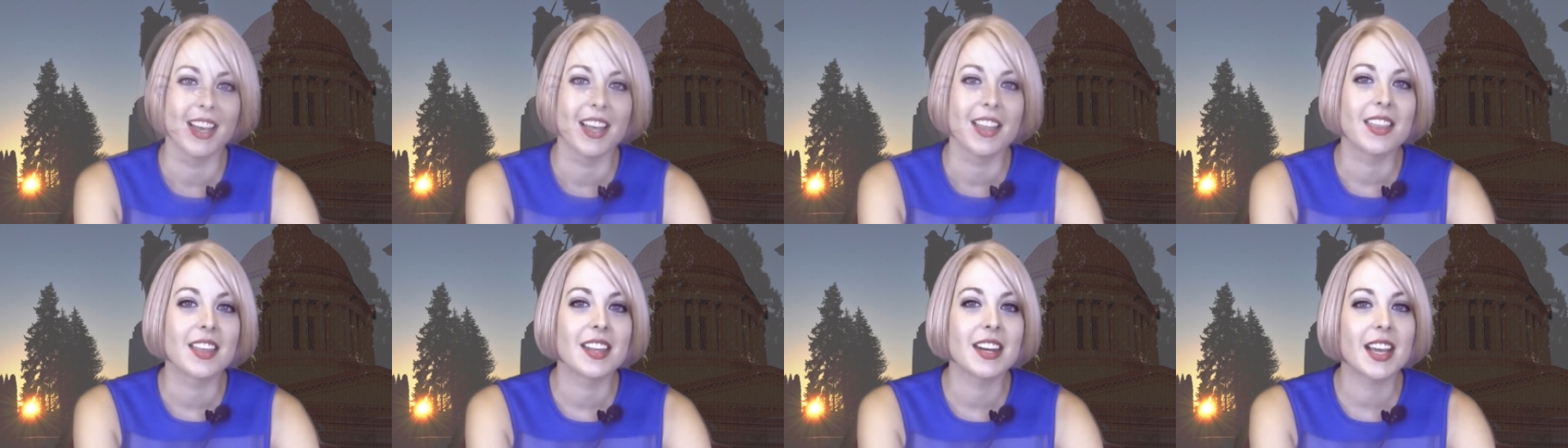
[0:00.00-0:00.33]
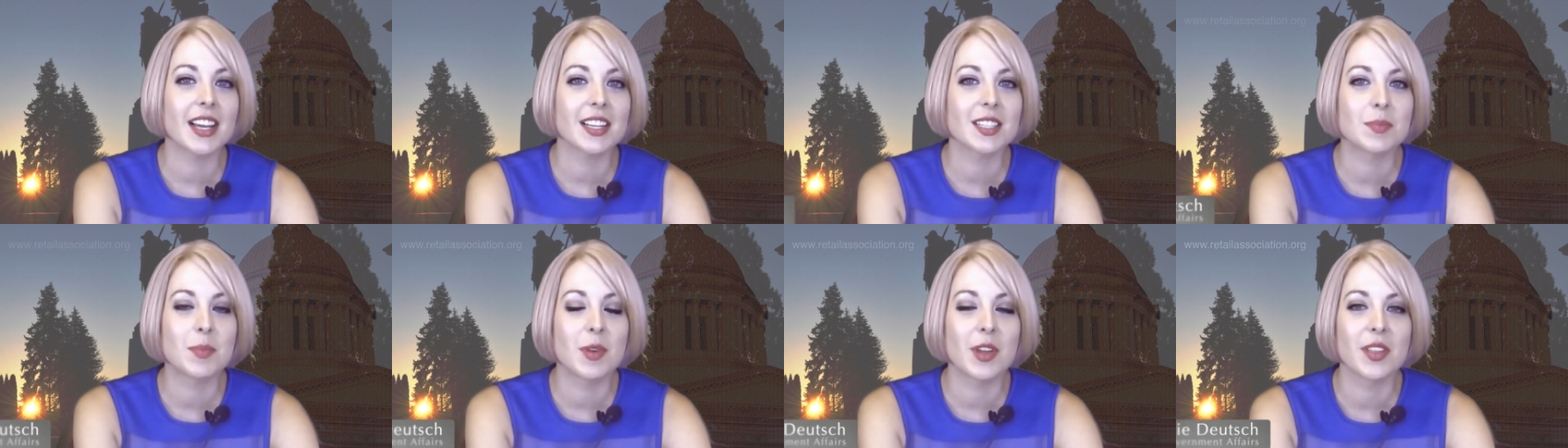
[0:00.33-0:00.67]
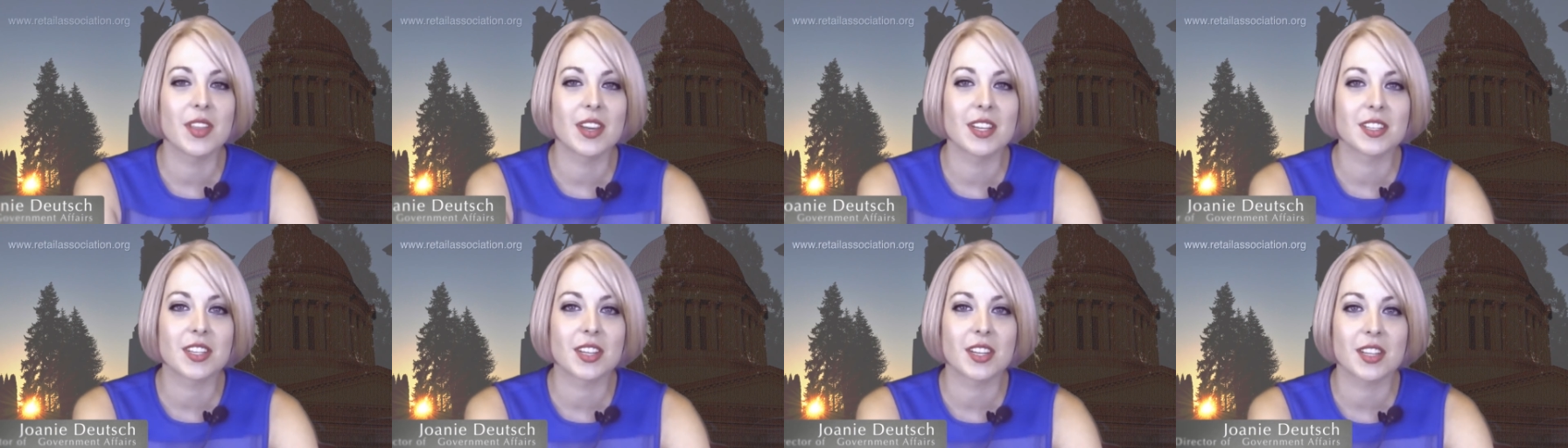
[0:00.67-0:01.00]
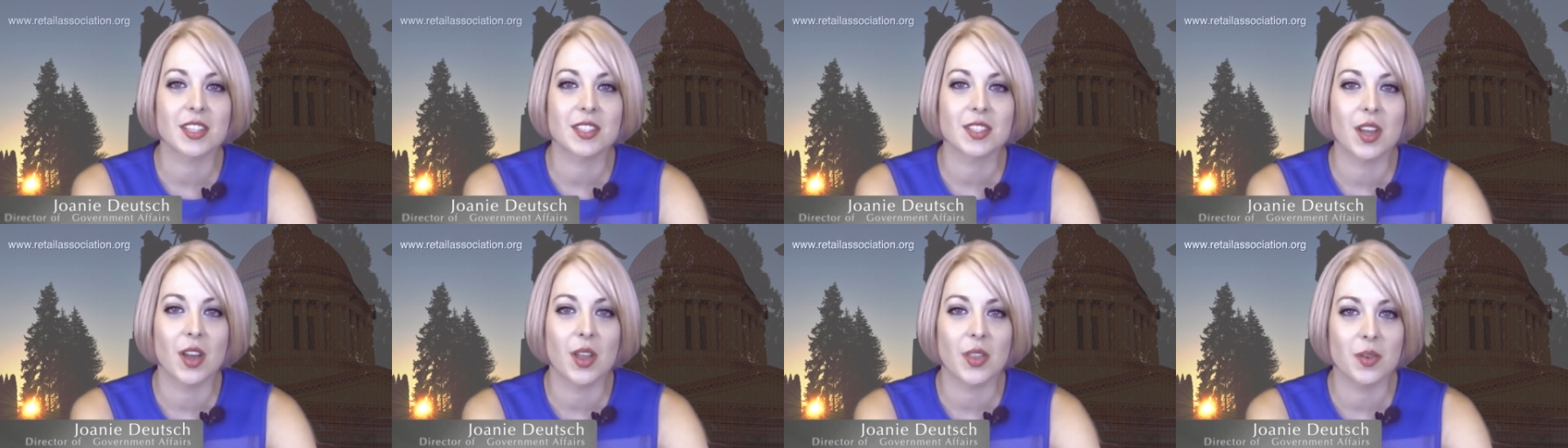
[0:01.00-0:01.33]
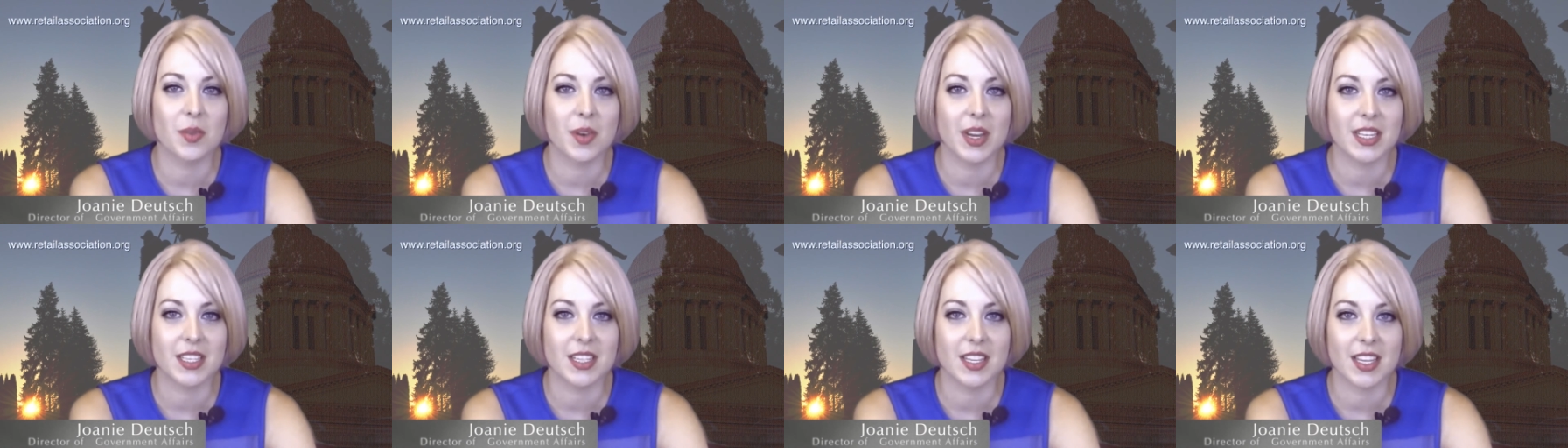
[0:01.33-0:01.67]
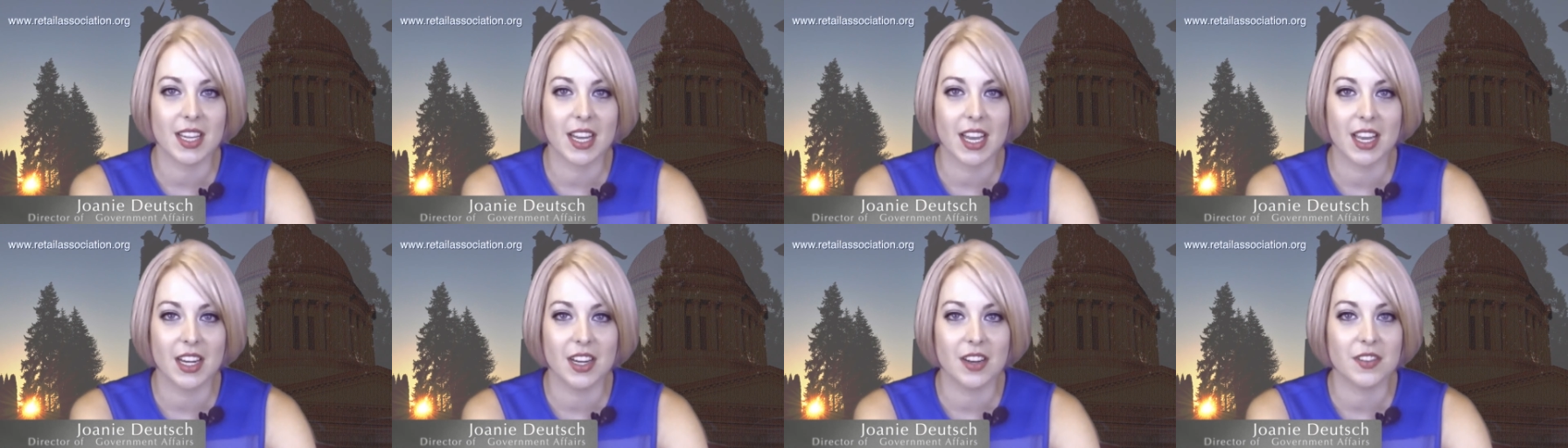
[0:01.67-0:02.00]
The next bill that took us all the way to
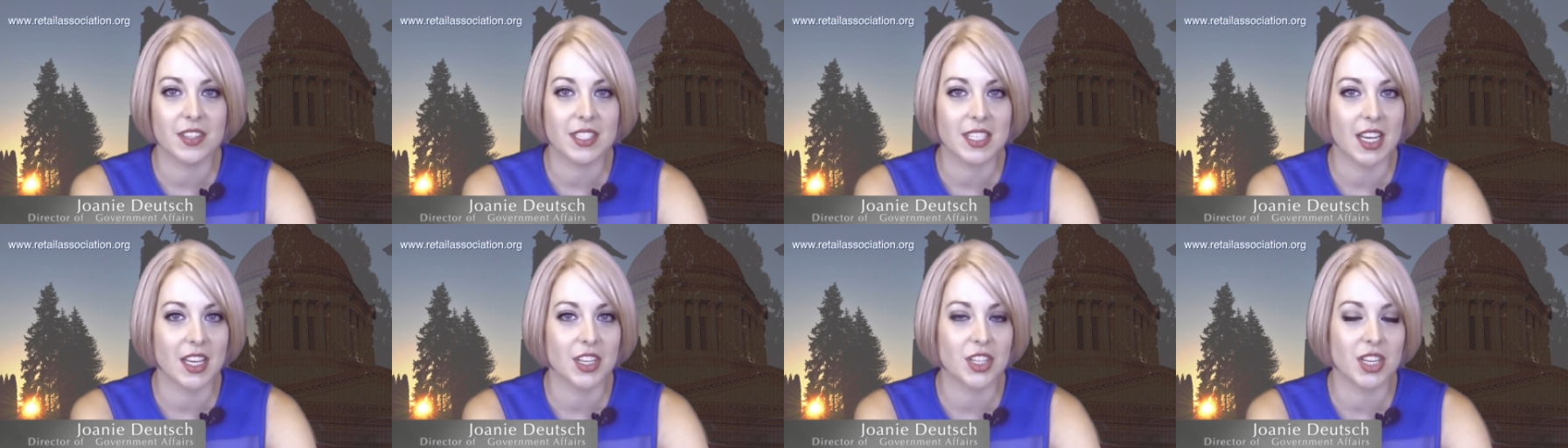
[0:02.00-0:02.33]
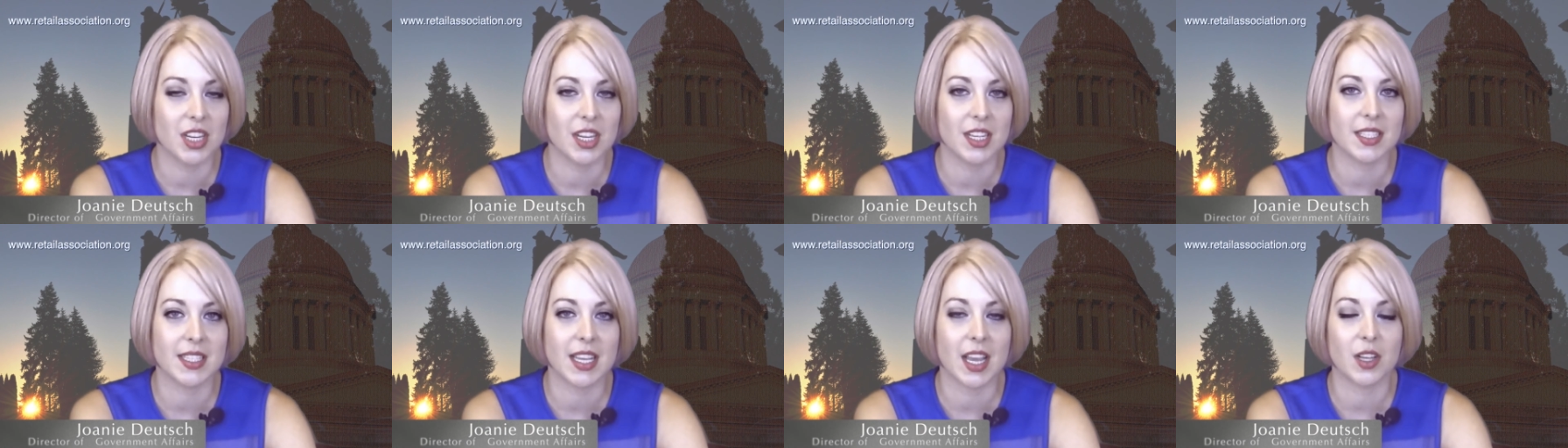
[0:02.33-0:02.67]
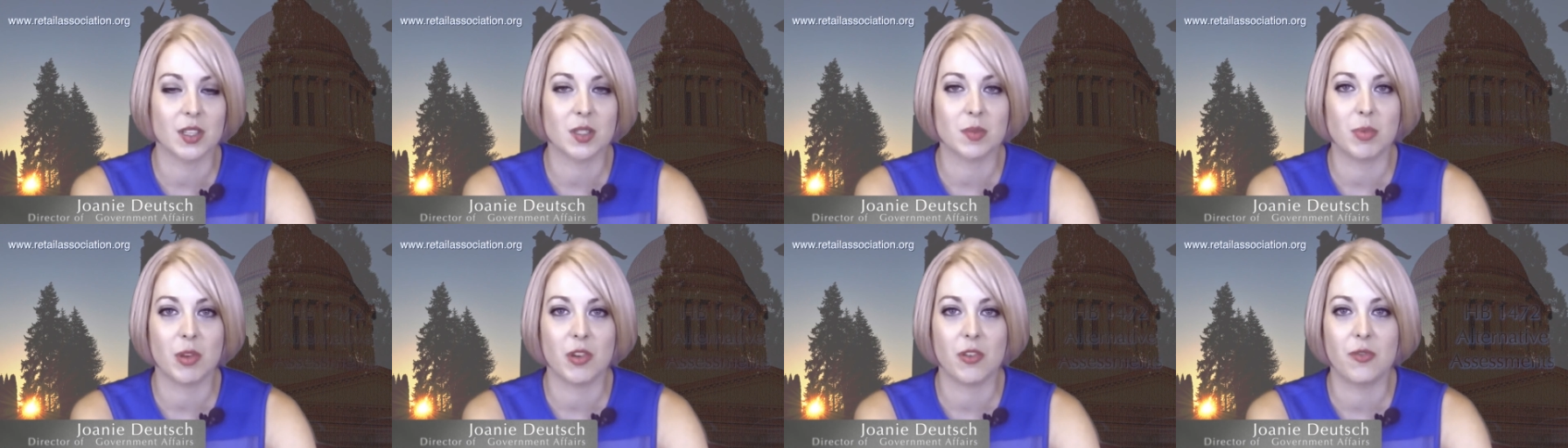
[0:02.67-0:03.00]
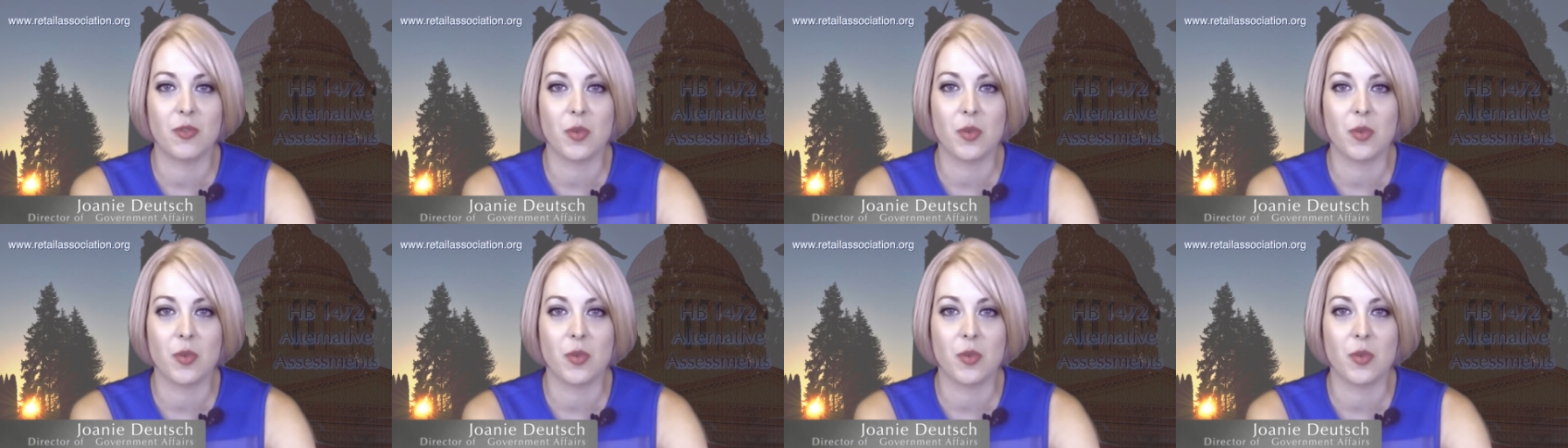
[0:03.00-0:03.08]
the end of session is House Bill